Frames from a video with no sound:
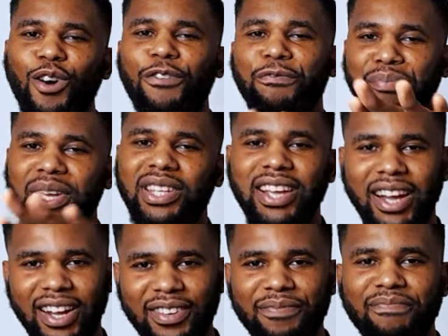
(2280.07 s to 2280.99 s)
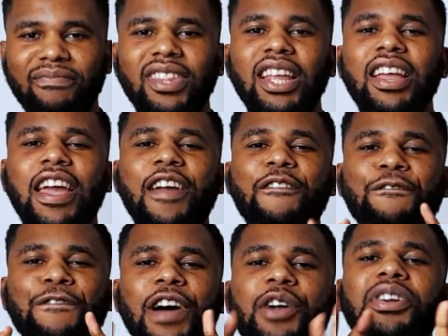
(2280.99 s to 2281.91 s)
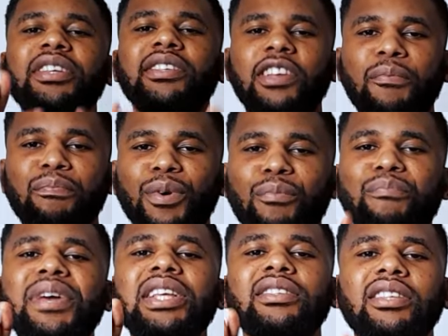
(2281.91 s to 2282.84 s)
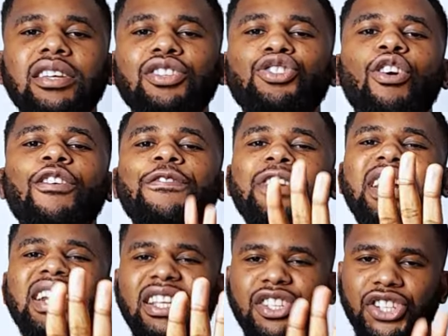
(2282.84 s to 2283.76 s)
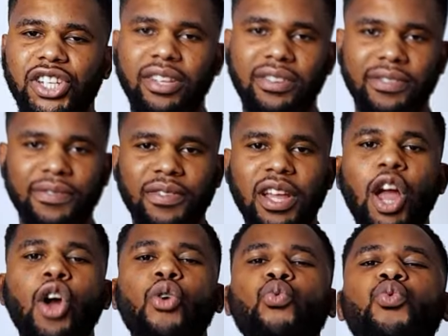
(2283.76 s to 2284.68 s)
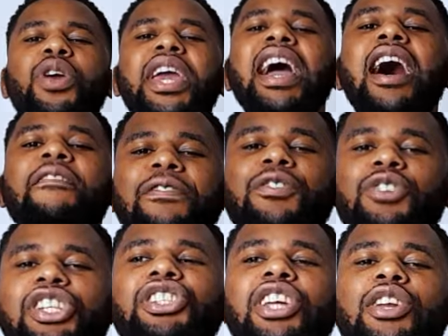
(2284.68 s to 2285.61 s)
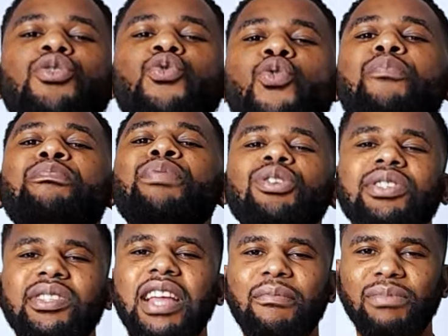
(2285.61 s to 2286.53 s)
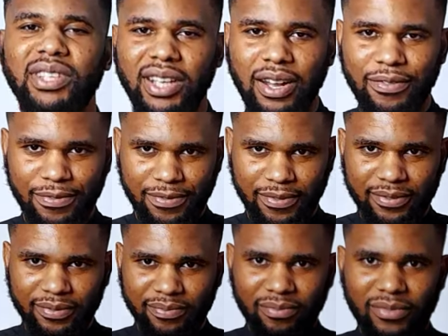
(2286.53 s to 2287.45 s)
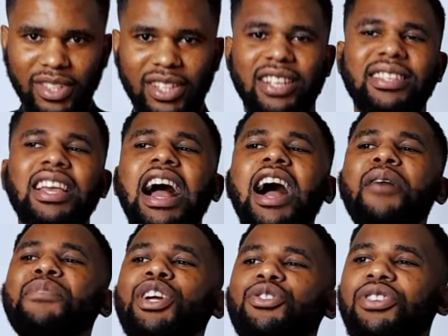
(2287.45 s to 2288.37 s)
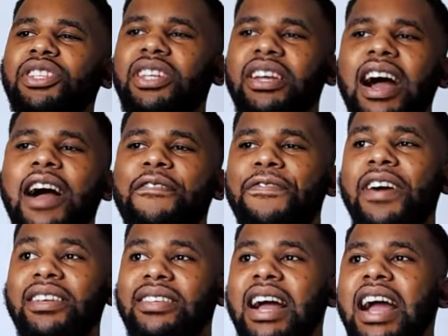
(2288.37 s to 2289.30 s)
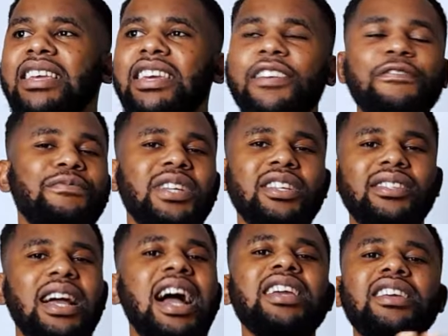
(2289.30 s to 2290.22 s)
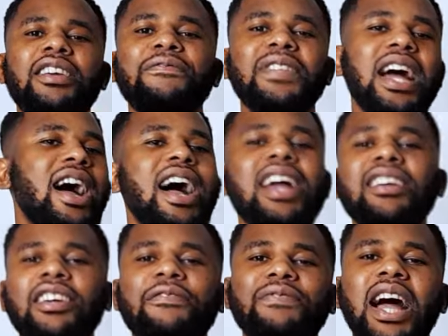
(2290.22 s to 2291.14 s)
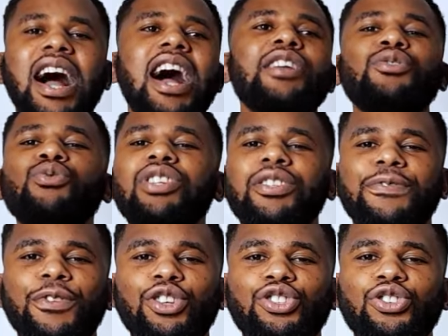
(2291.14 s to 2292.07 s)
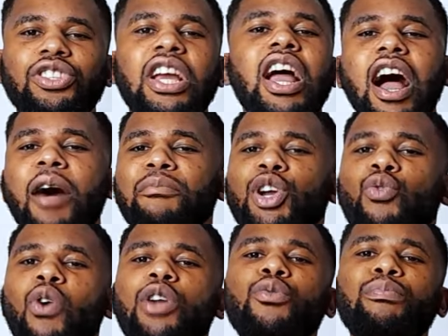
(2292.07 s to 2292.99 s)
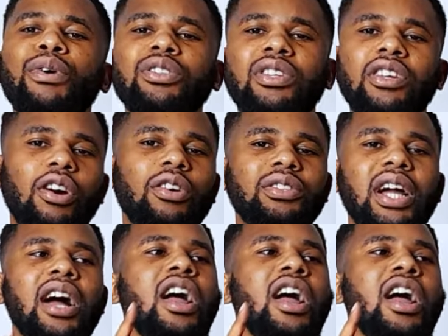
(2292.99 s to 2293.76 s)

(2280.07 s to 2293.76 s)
of Peter a very simple message of Christian. We have Christian who boast themselves. They say, I'm a Christian. I fast. I give this. I give that. I give that. I do this for the church. I'm the one who bought the altar.